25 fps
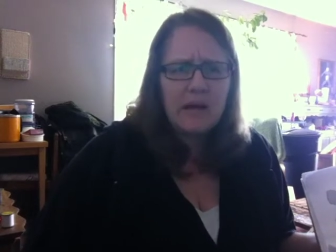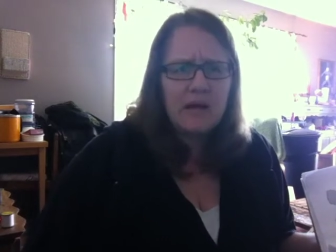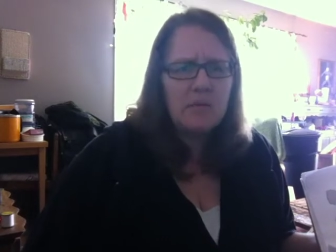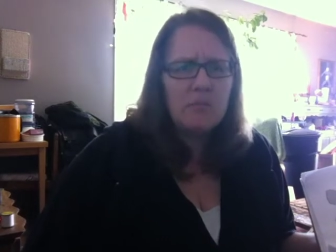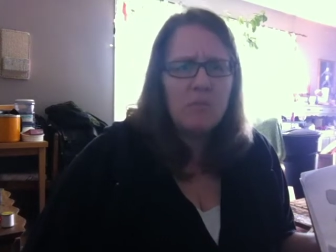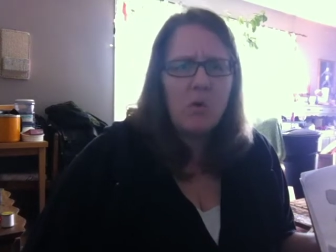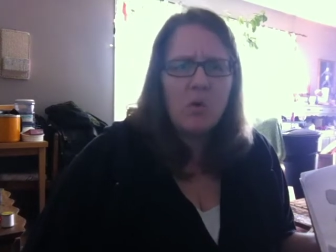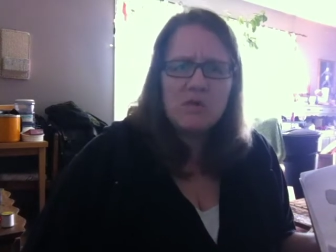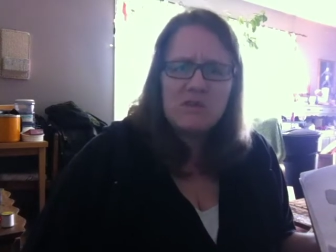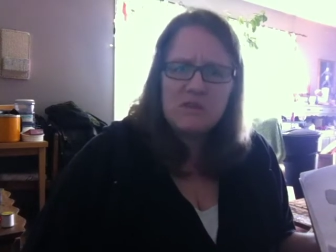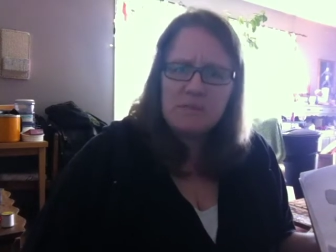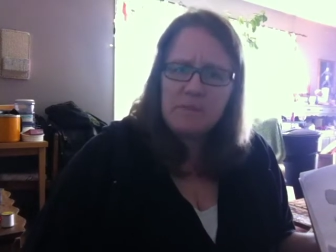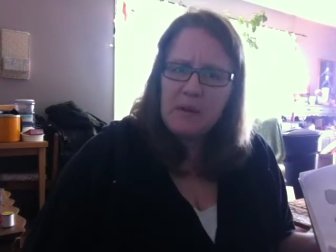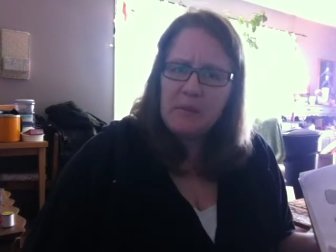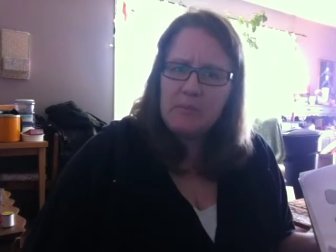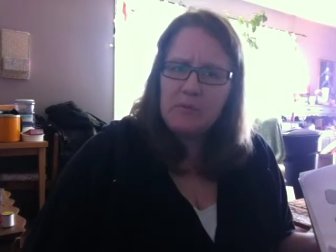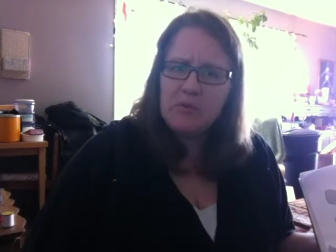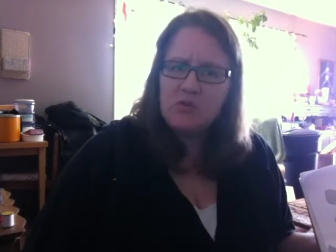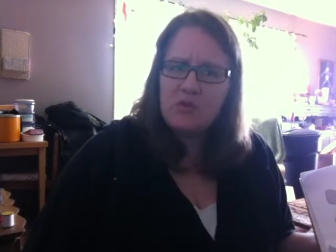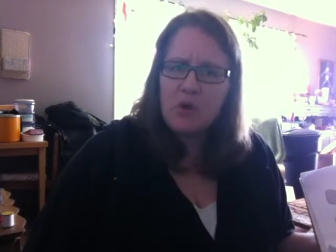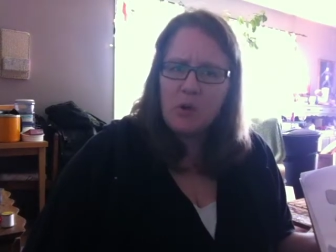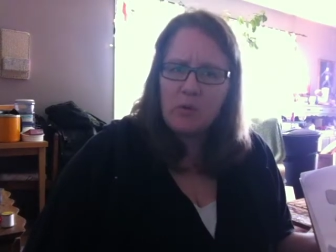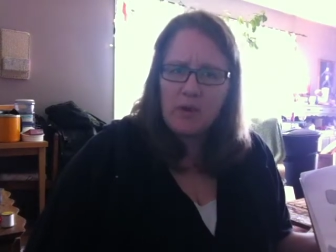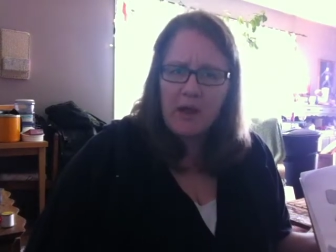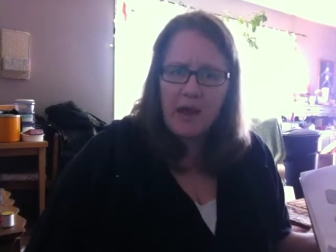most people
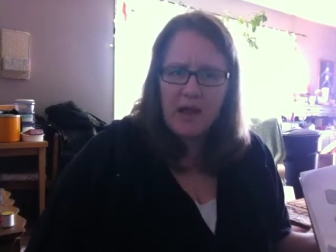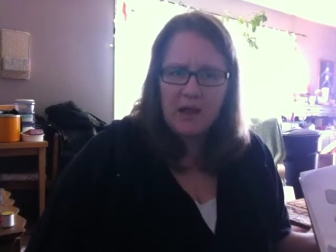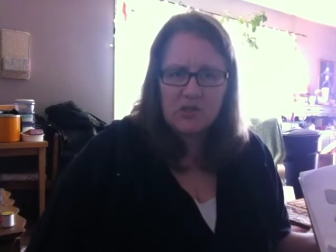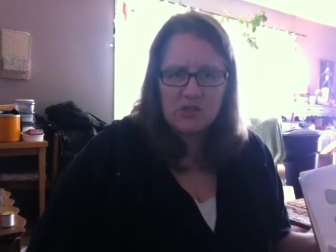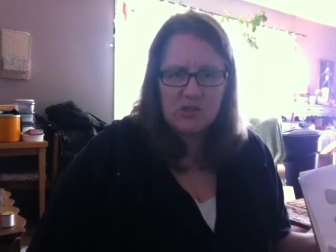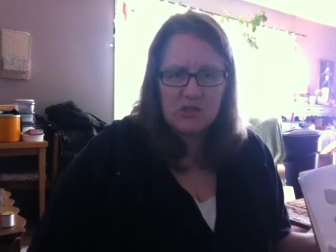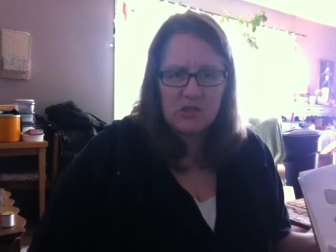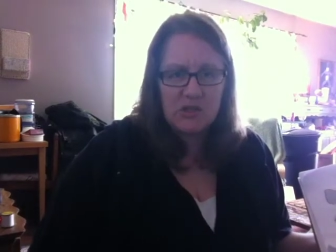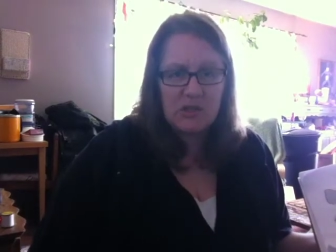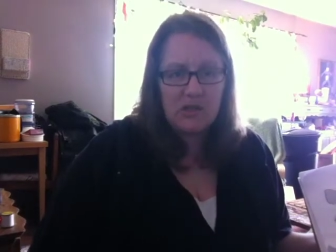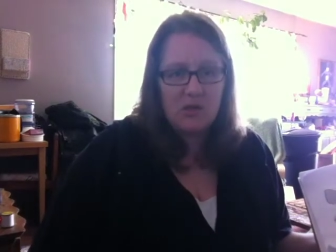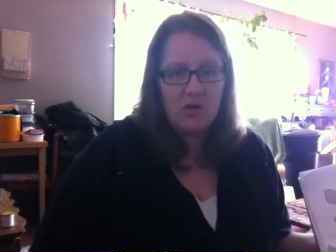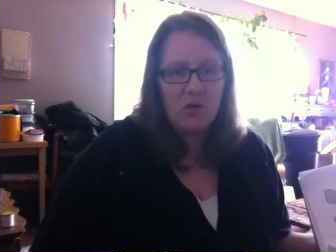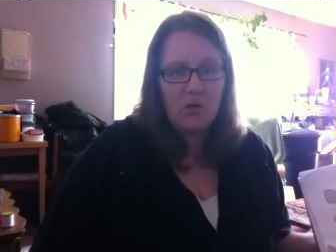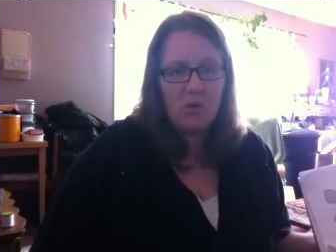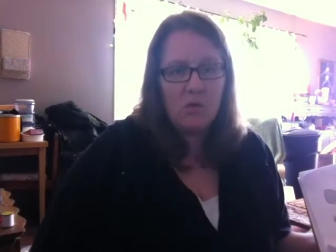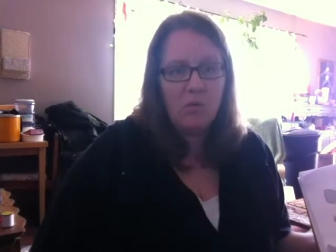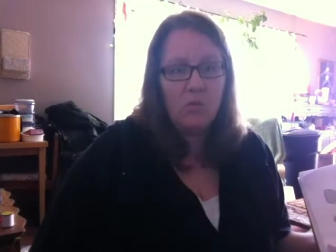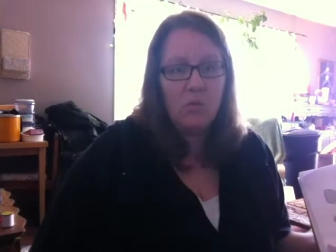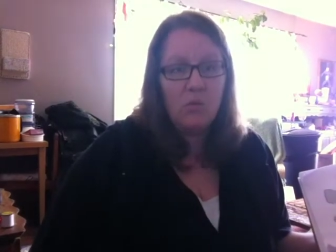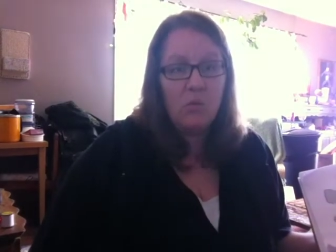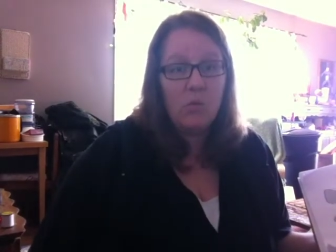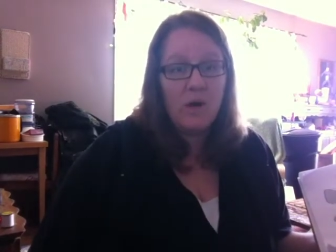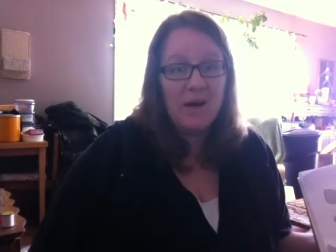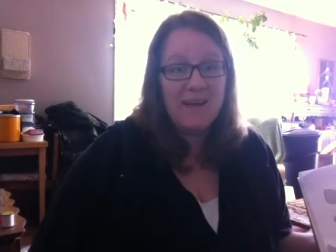don't actually
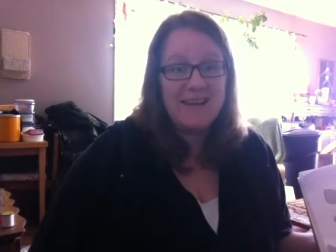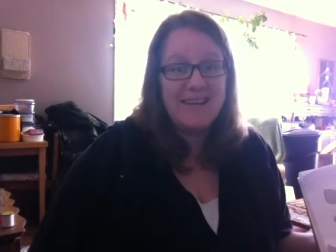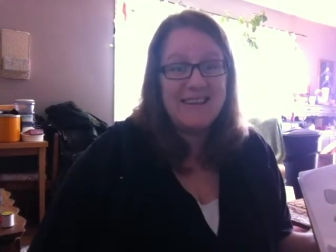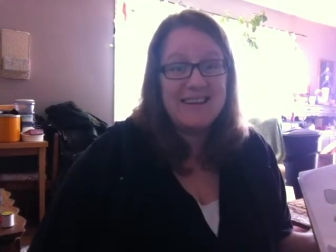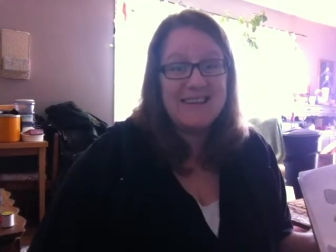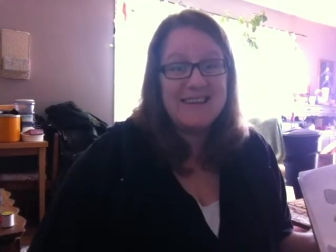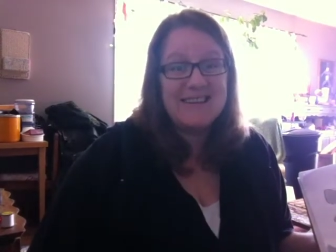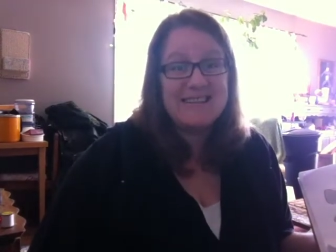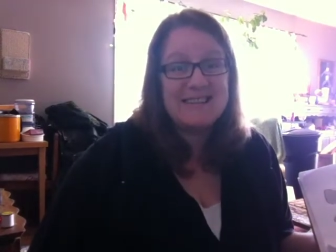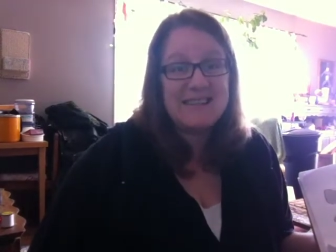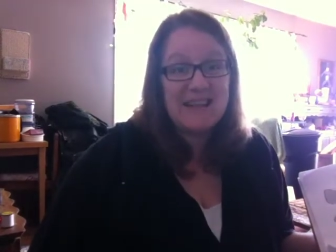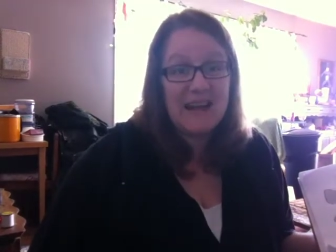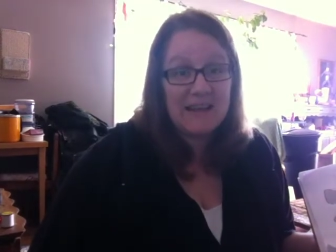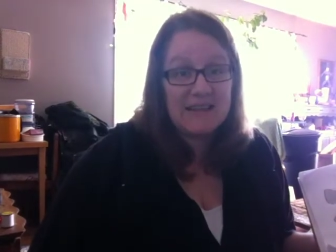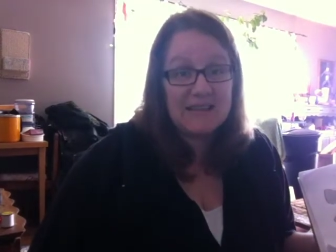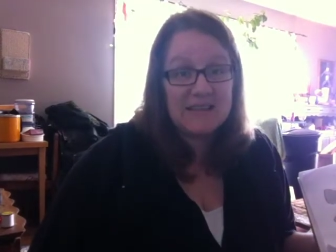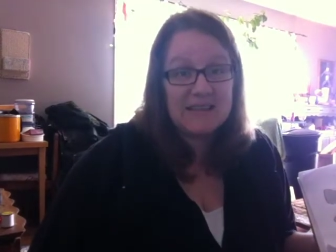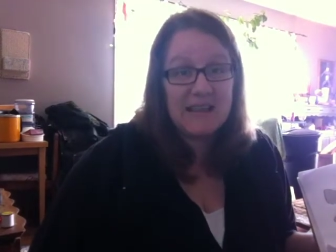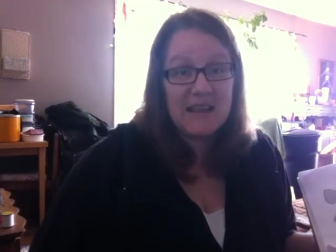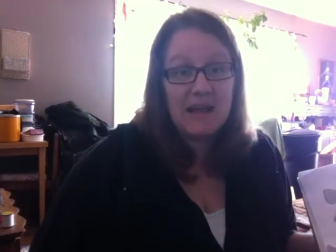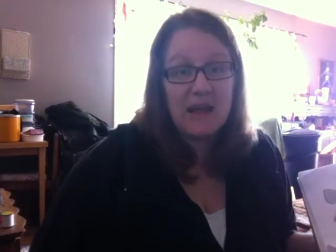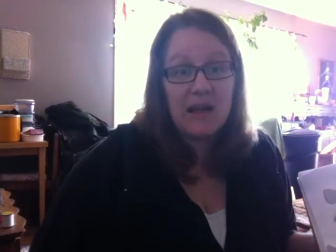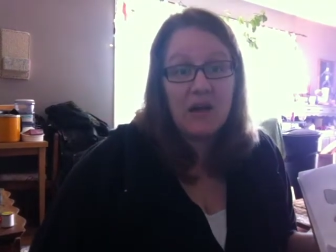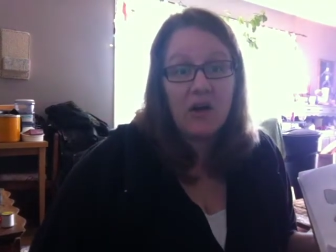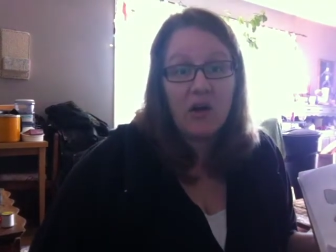know what sex
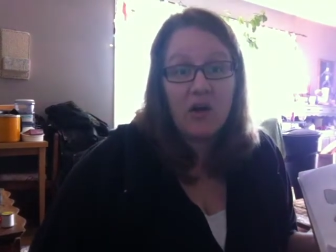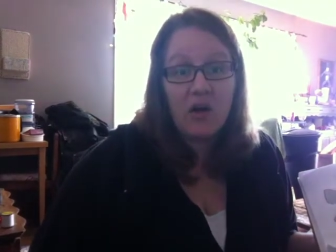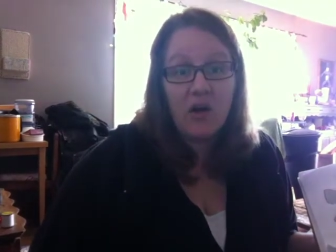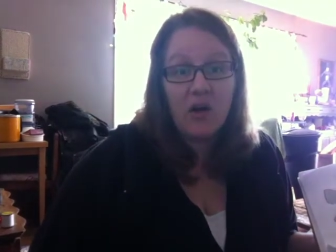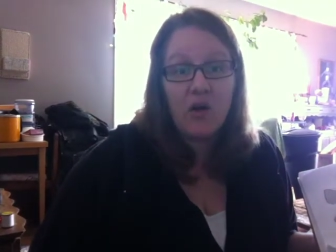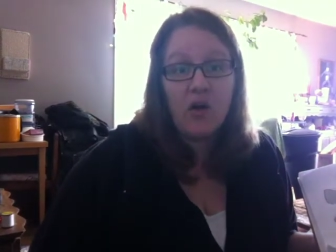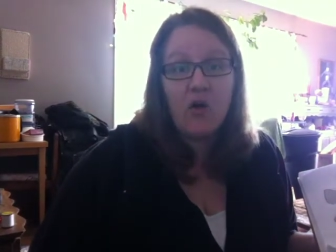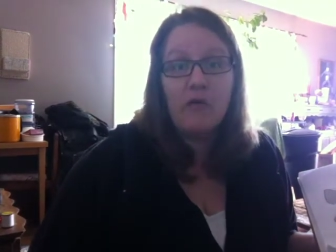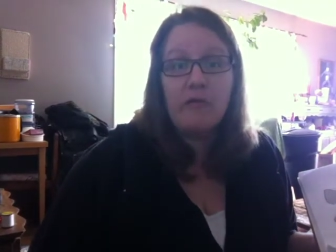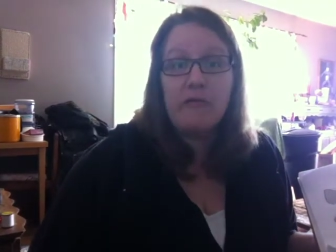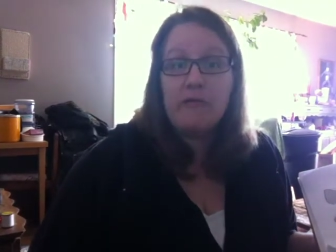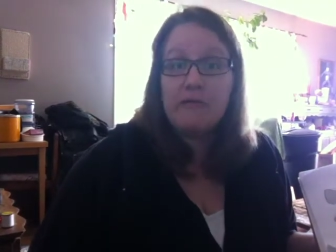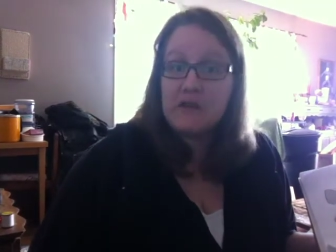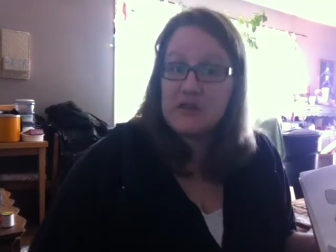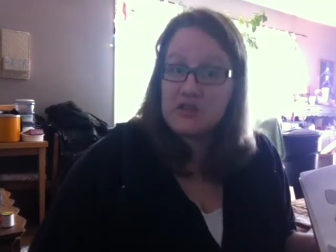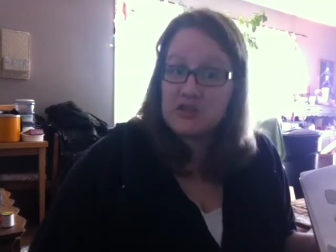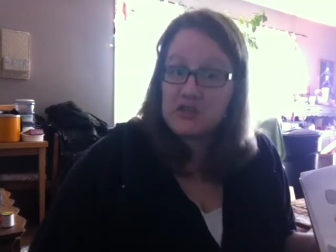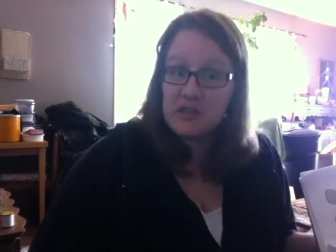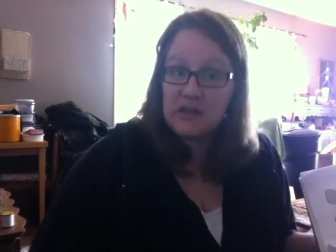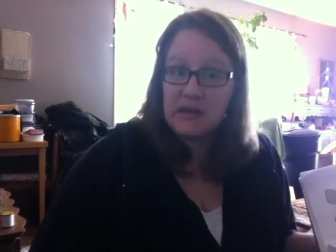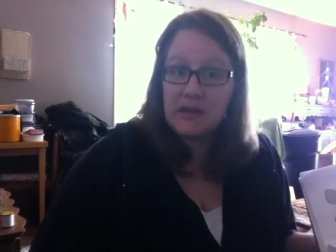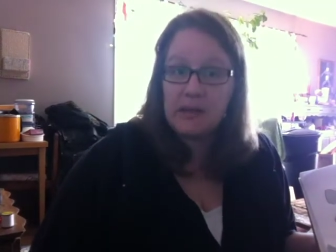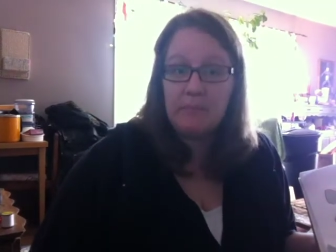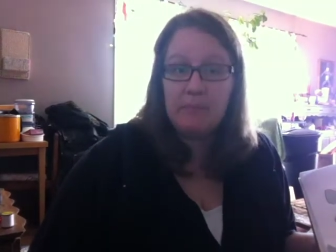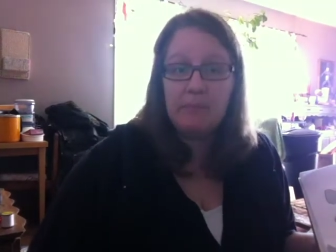they are
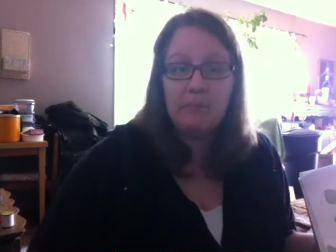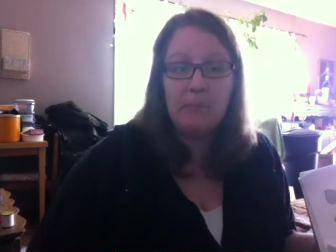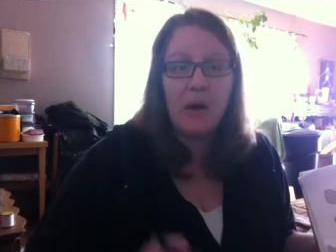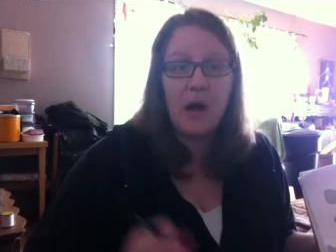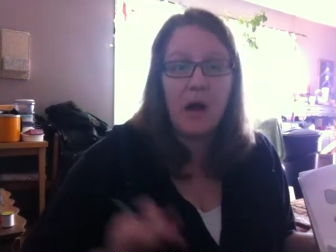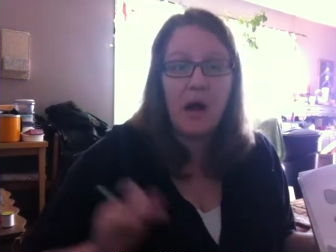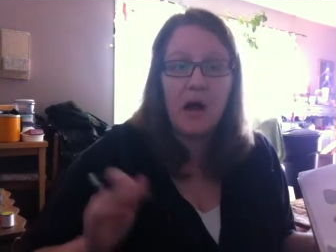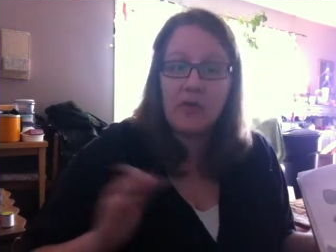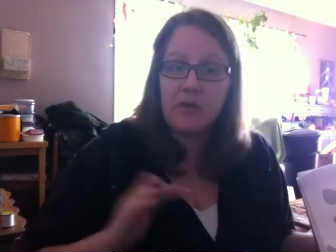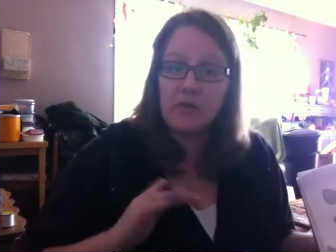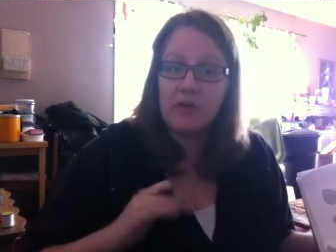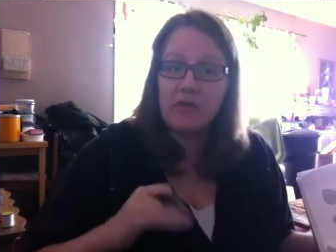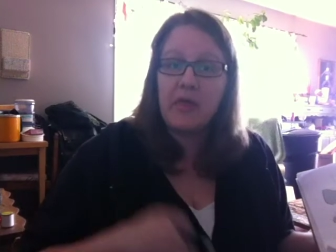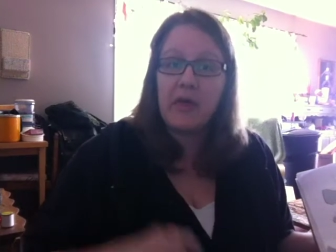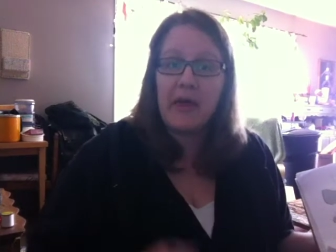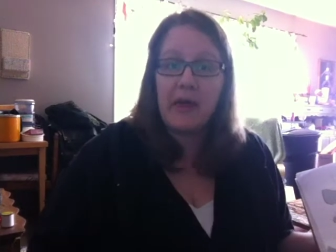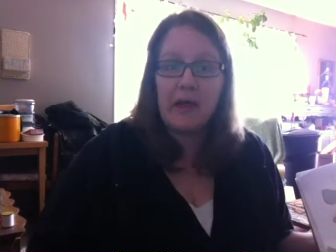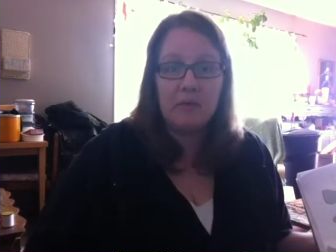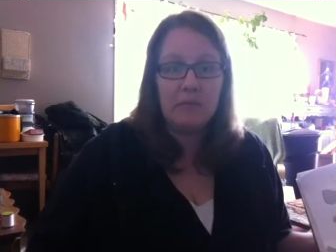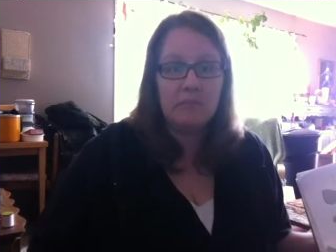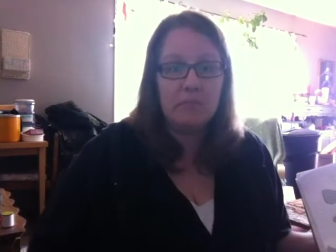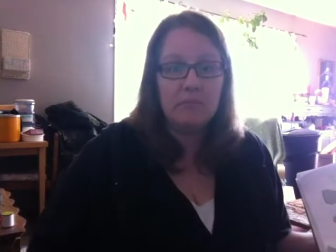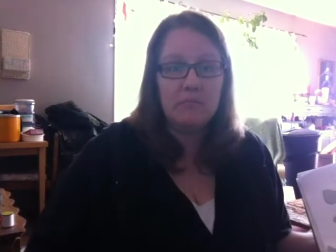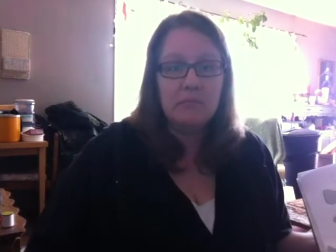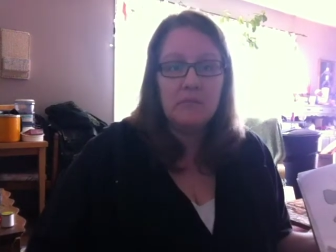officially, other
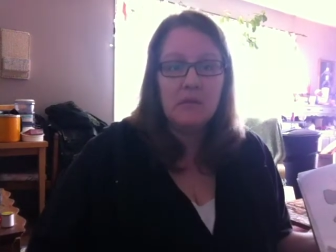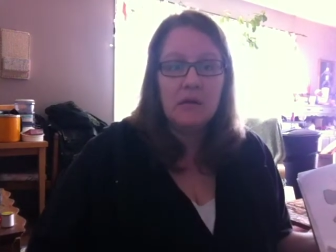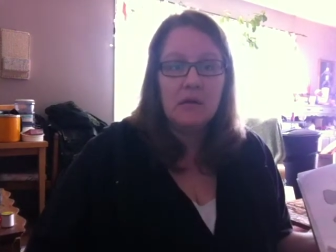than